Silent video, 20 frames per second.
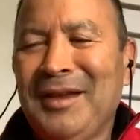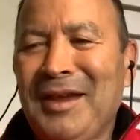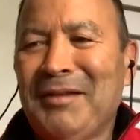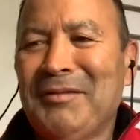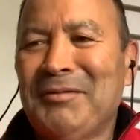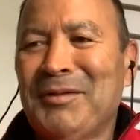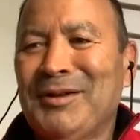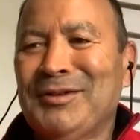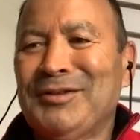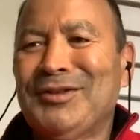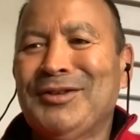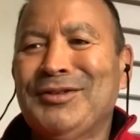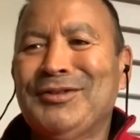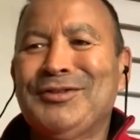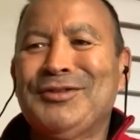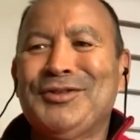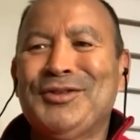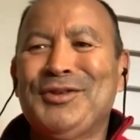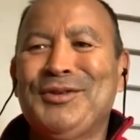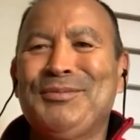Everyone's
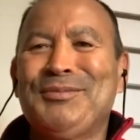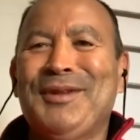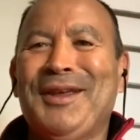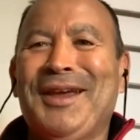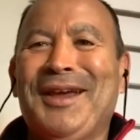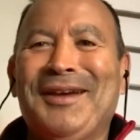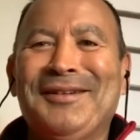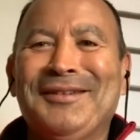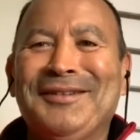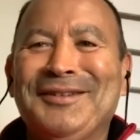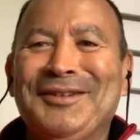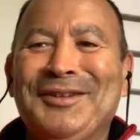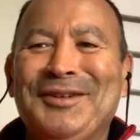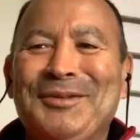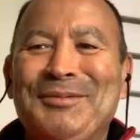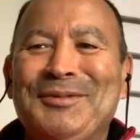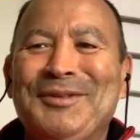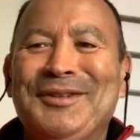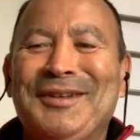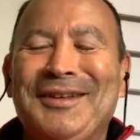on Zoom now.
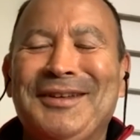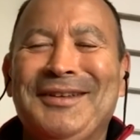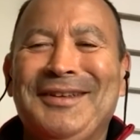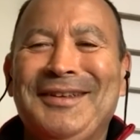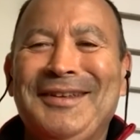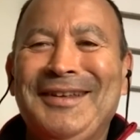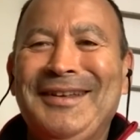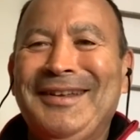Zoom's the